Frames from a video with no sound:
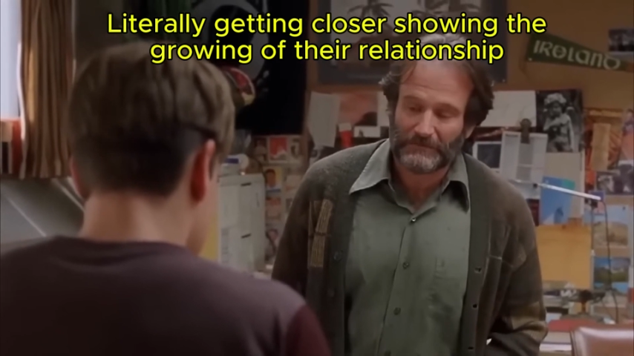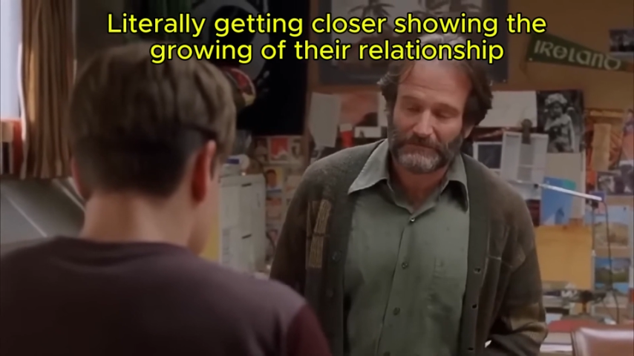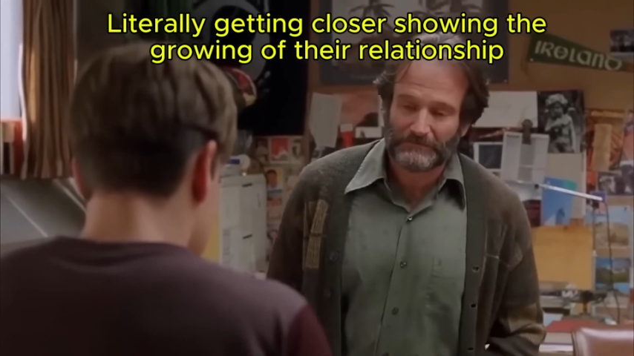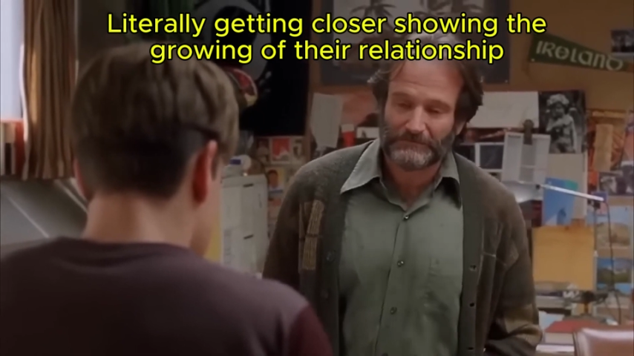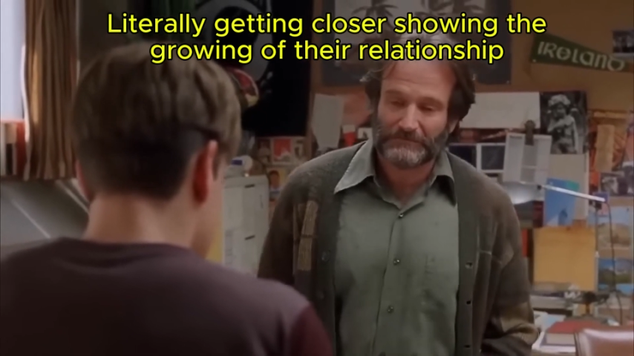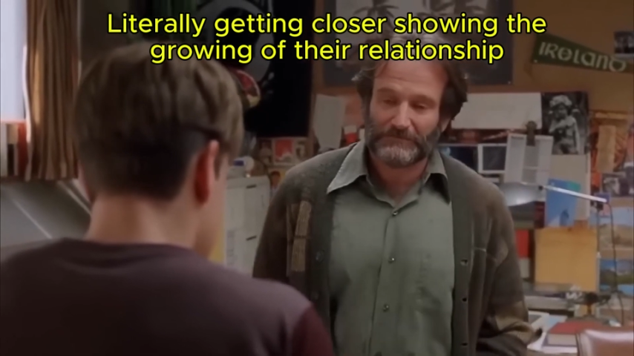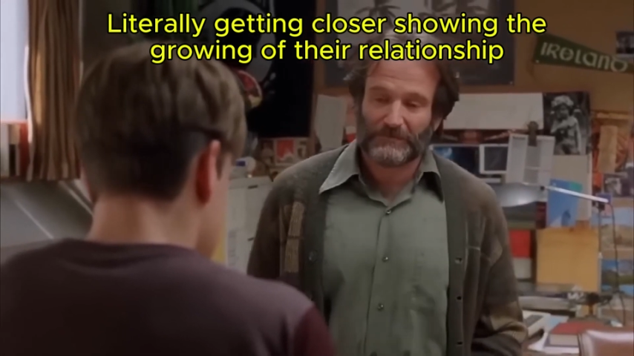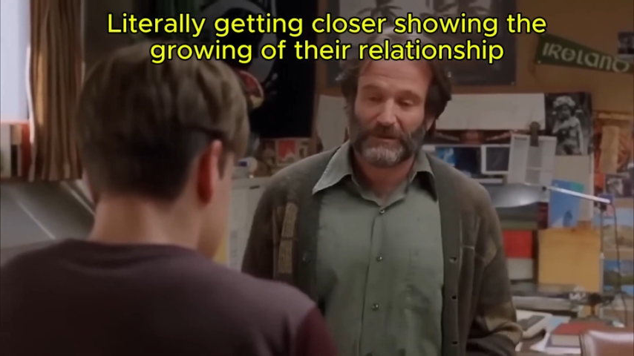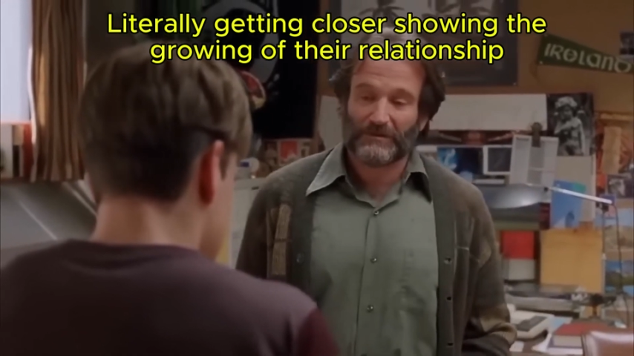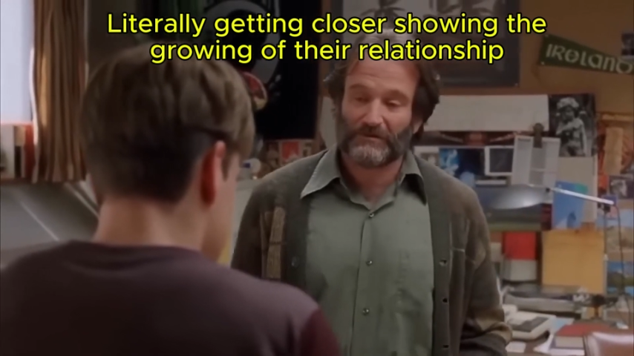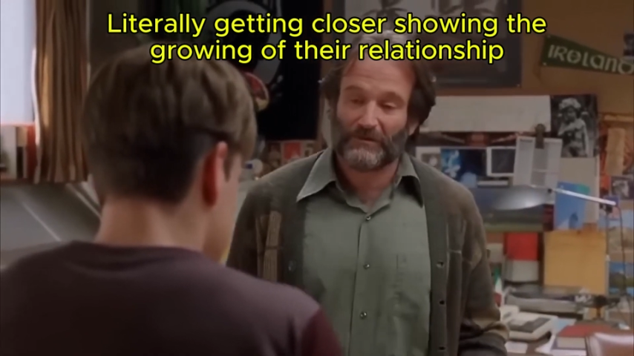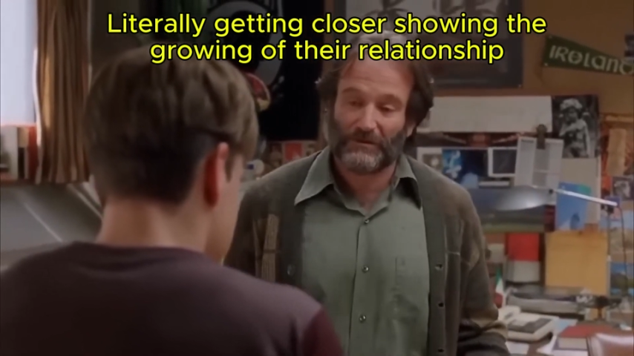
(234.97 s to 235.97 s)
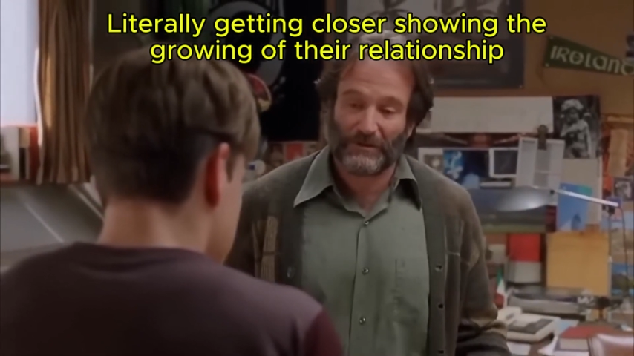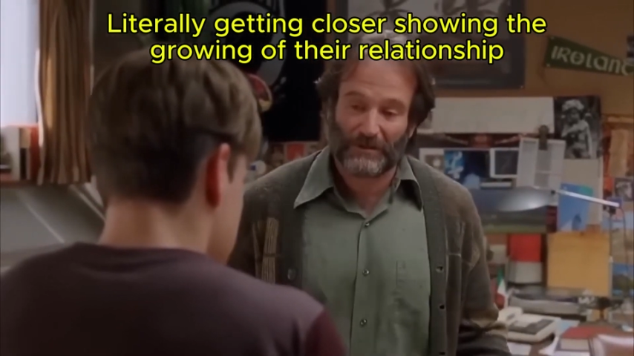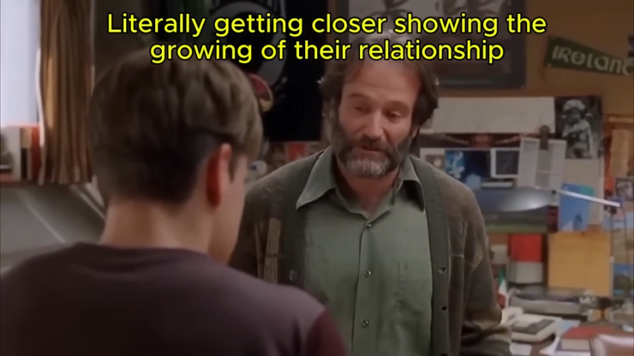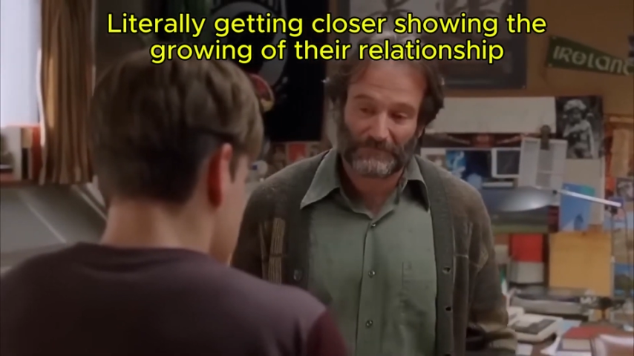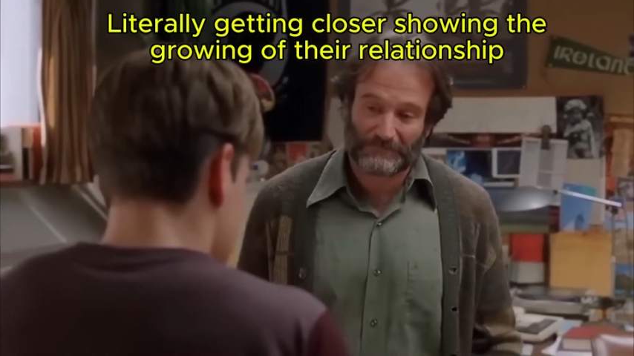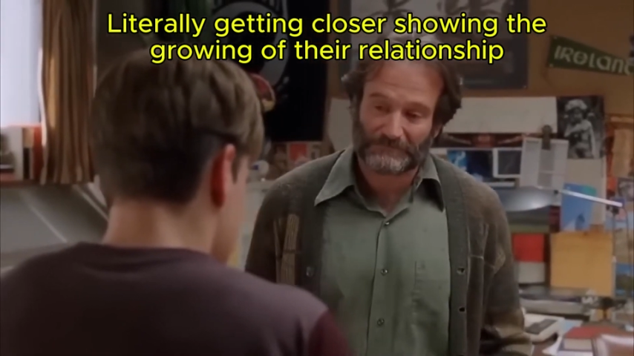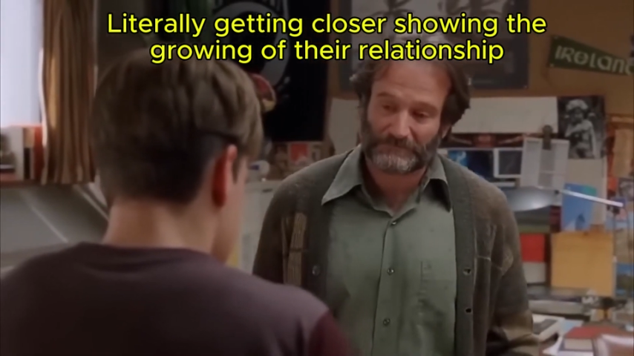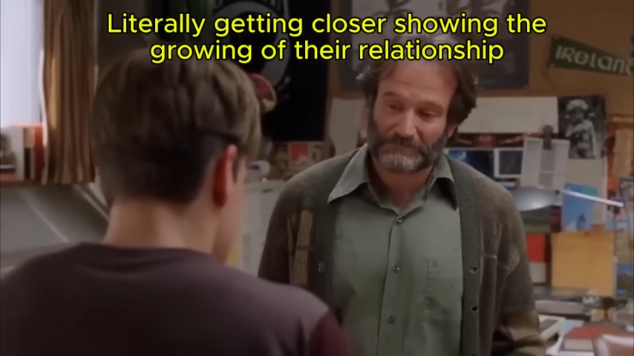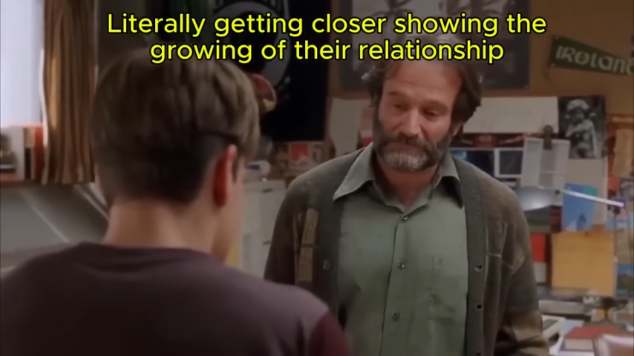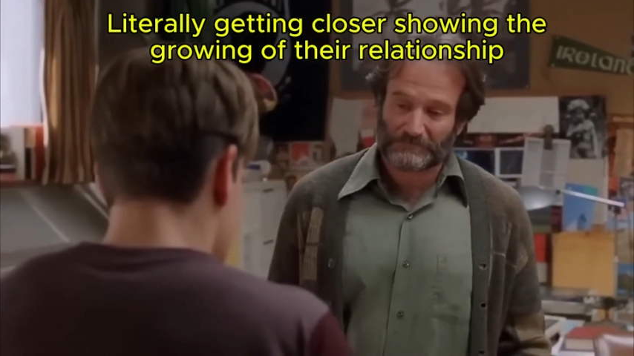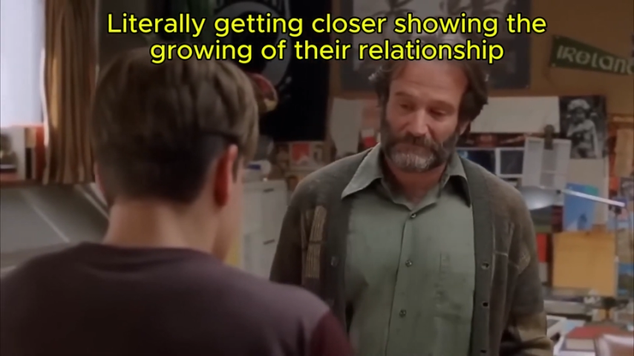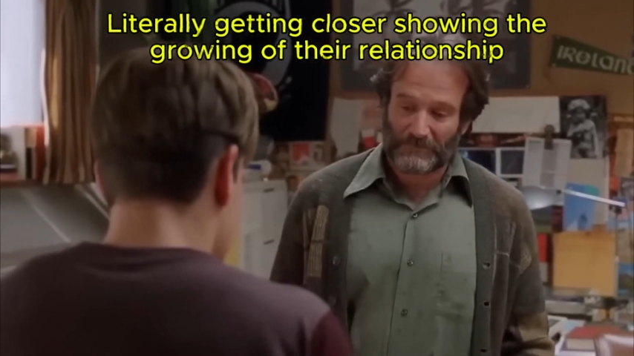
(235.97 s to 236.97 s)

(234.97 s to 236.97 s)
The gradual growing closeness in the scene